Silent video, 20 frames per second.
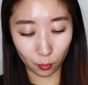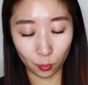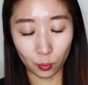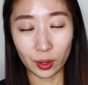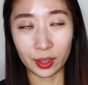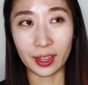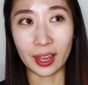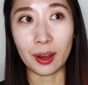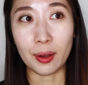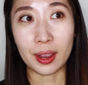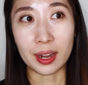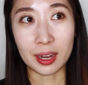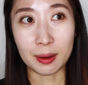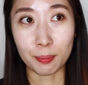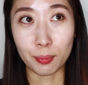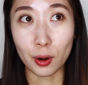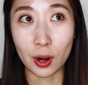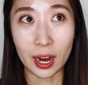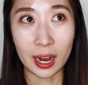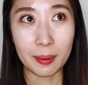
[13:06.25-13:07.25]
without any
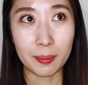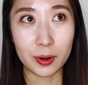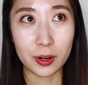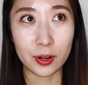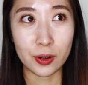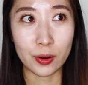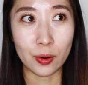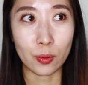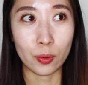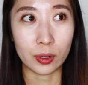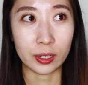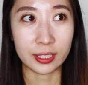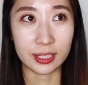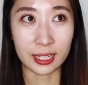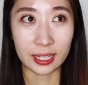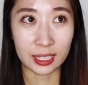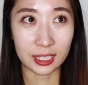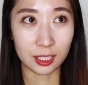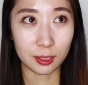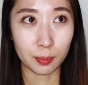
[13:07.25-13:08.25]
primer or
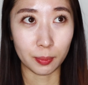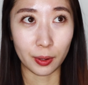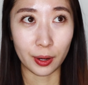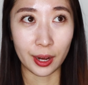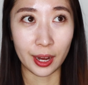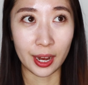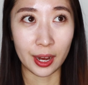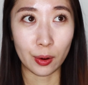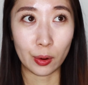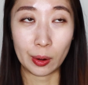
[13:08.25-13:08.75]
setting spray